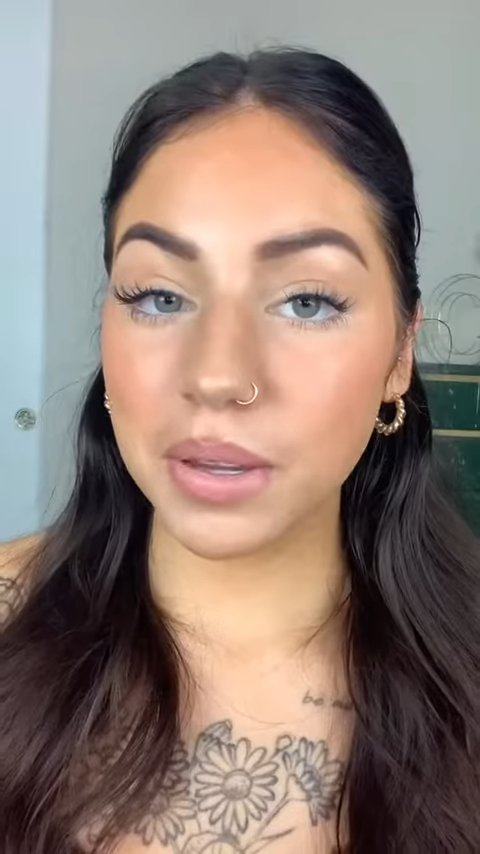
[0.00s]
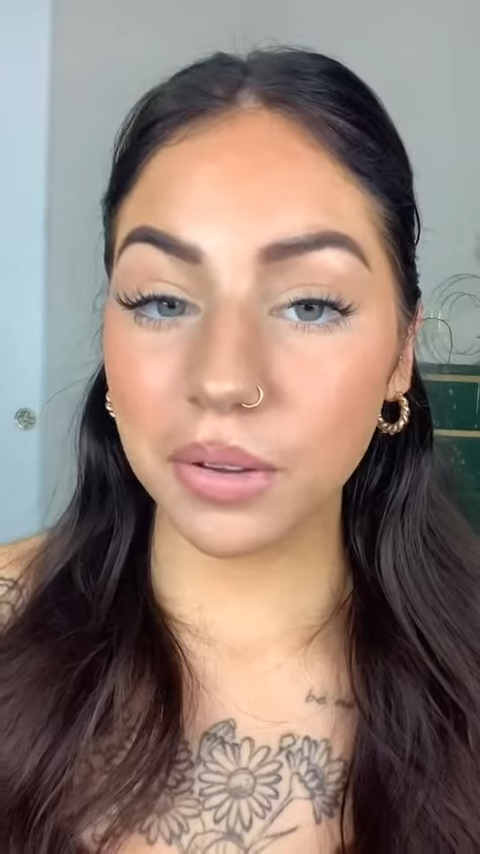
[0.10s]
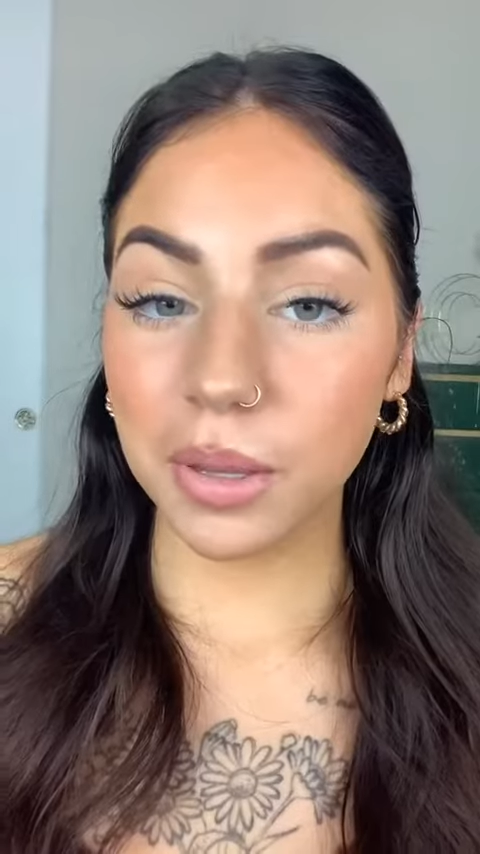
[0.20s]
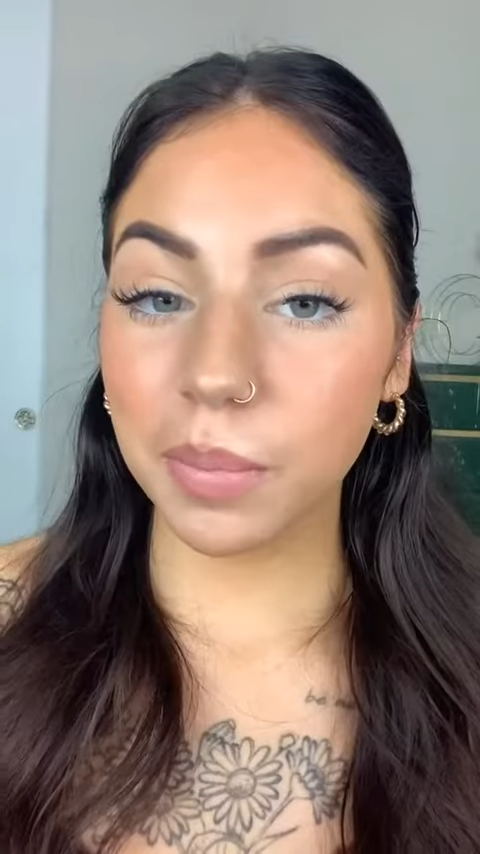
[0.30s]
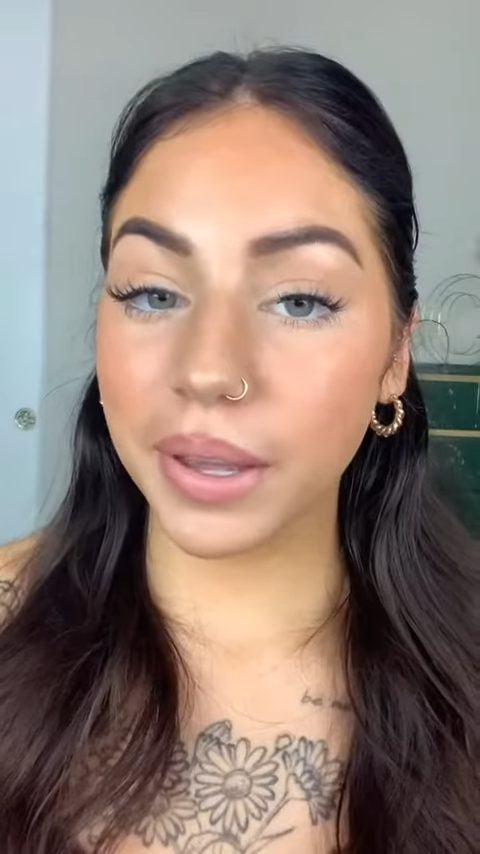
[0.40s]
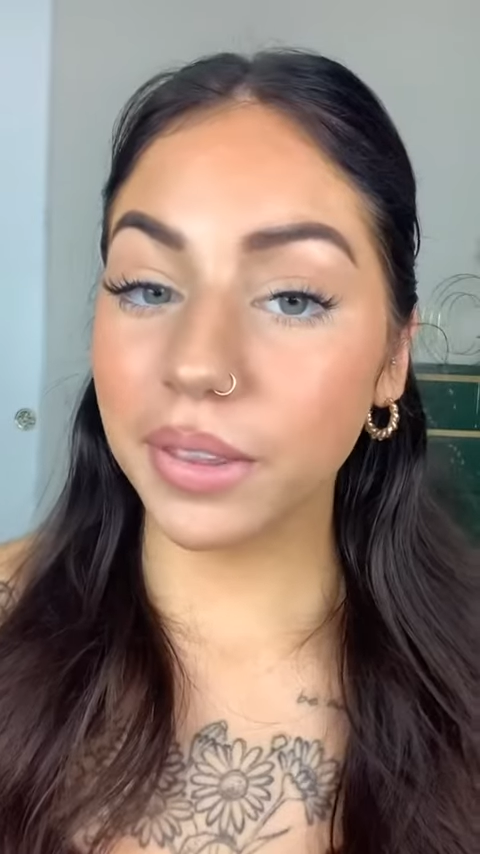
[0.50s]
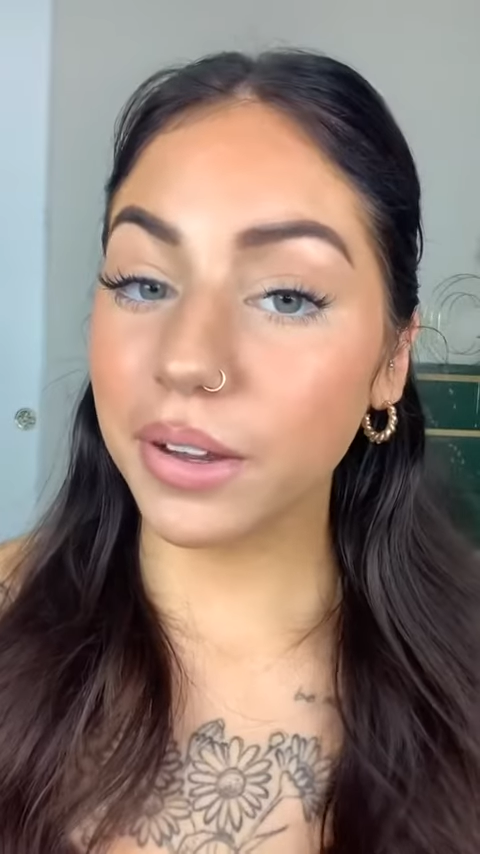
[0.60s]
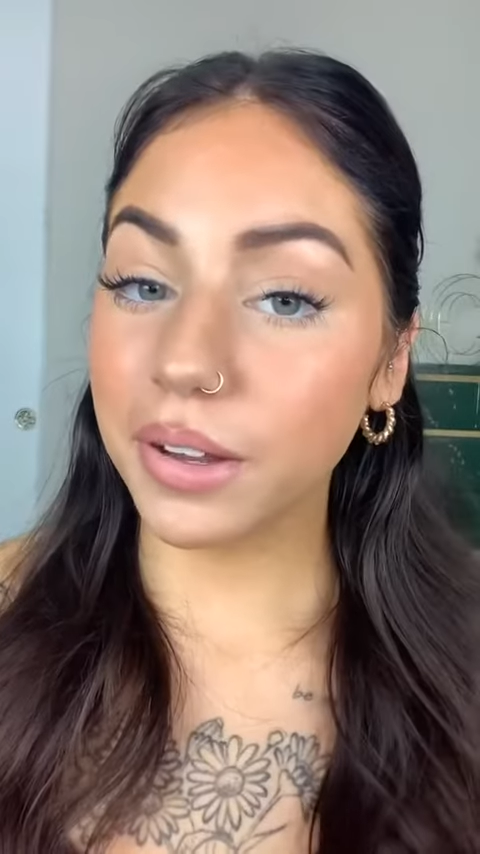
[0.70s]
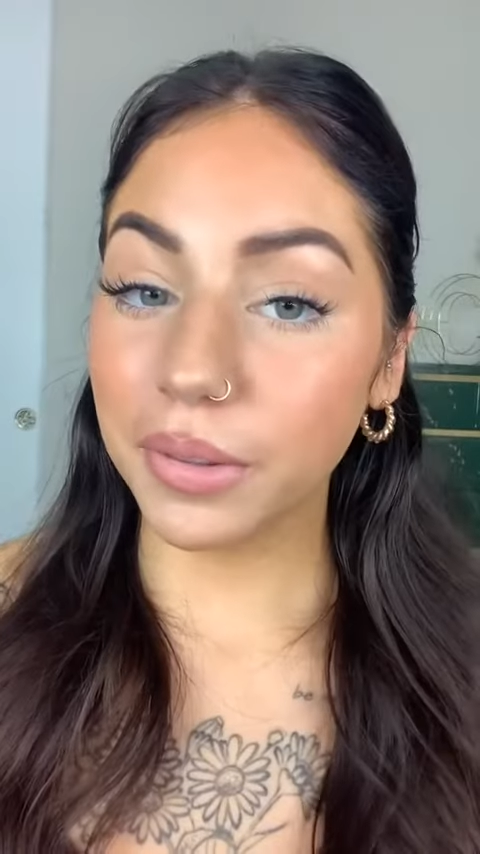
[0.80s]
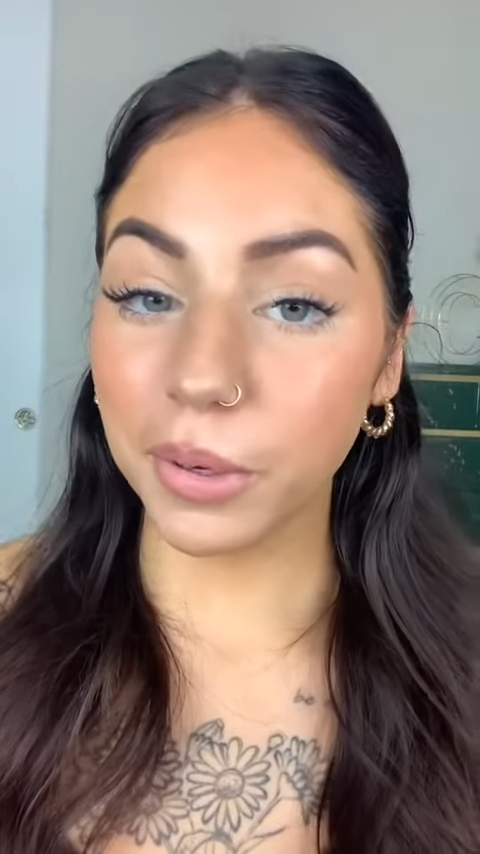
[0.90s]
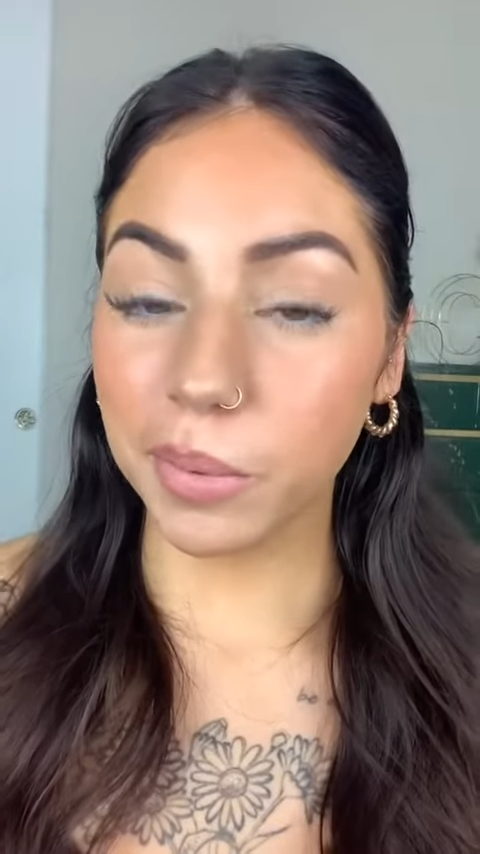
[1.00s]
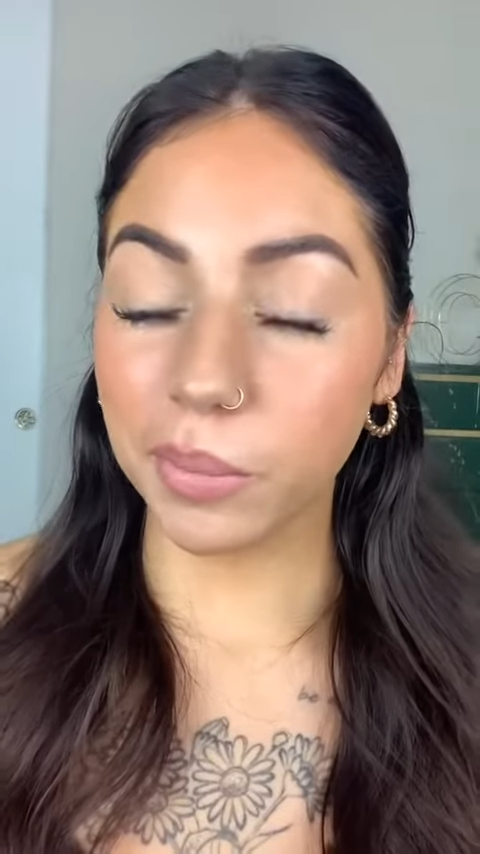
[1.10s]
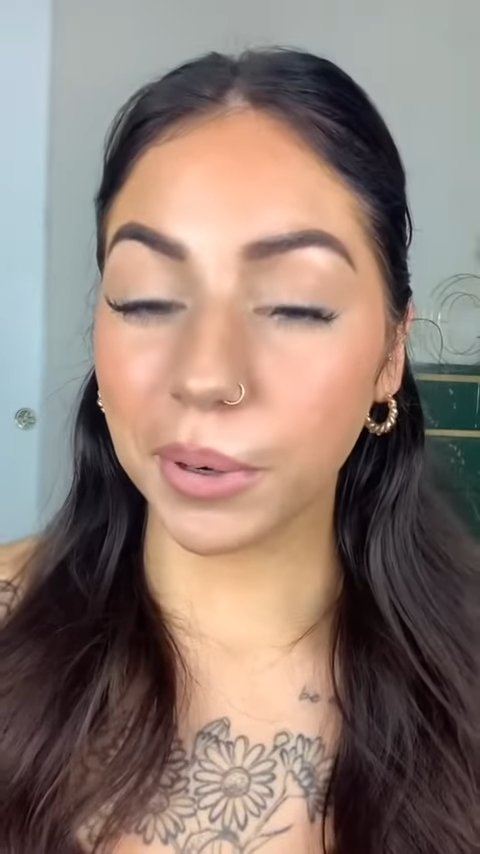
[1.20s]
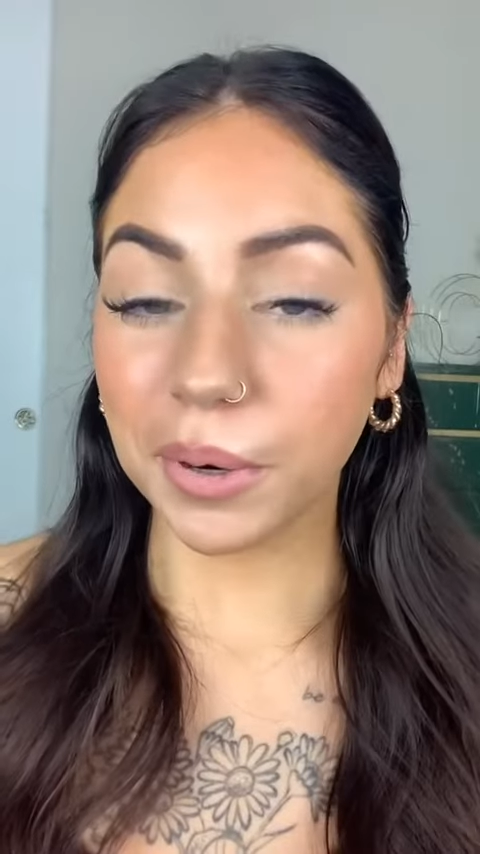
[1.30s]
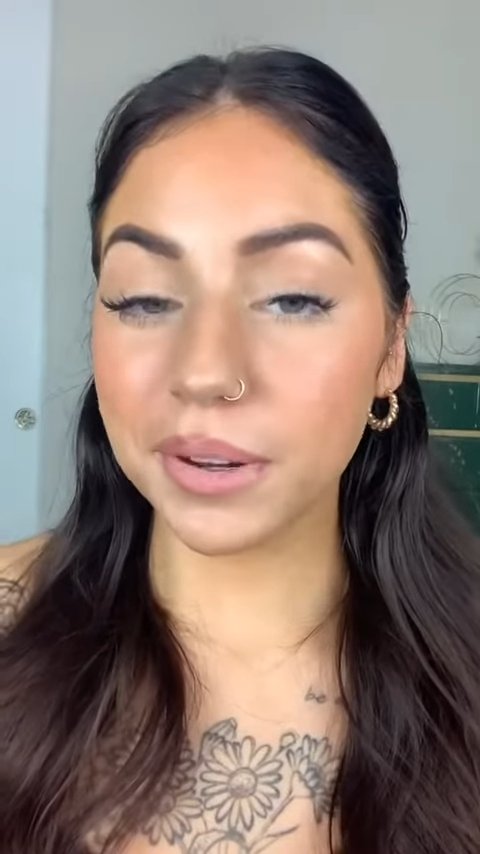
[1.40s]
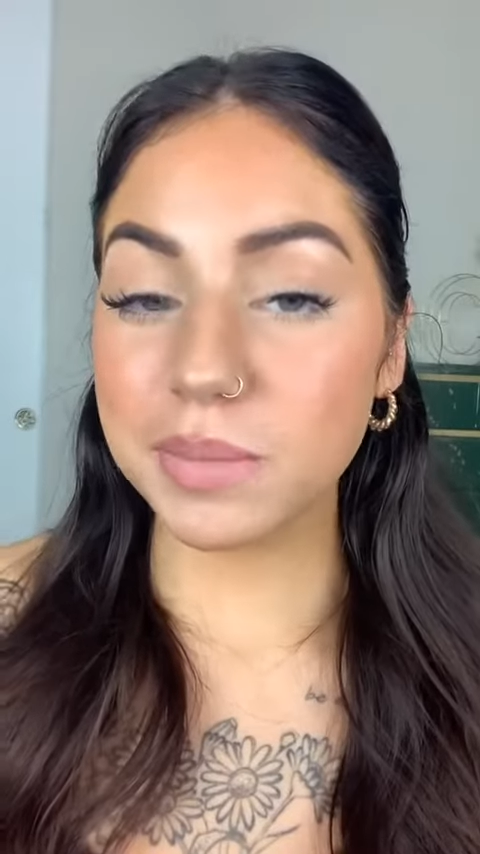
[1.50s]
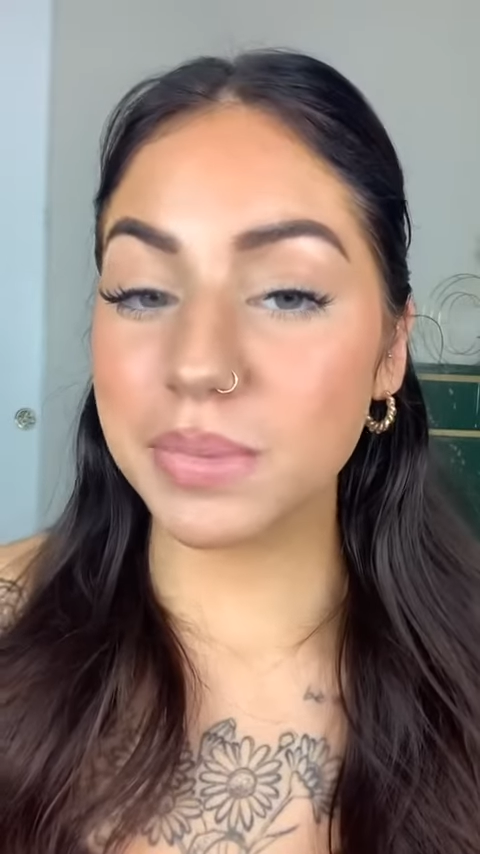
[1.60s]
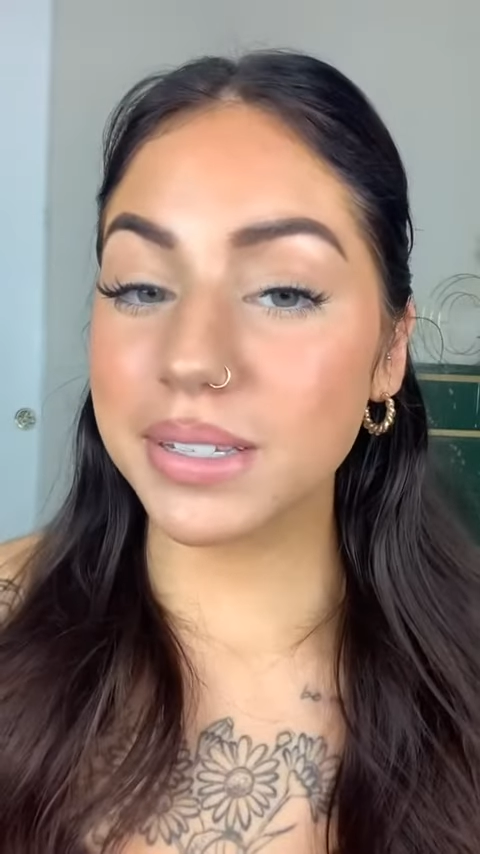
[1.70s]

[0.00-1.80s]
your lip line look a little bit more crisp,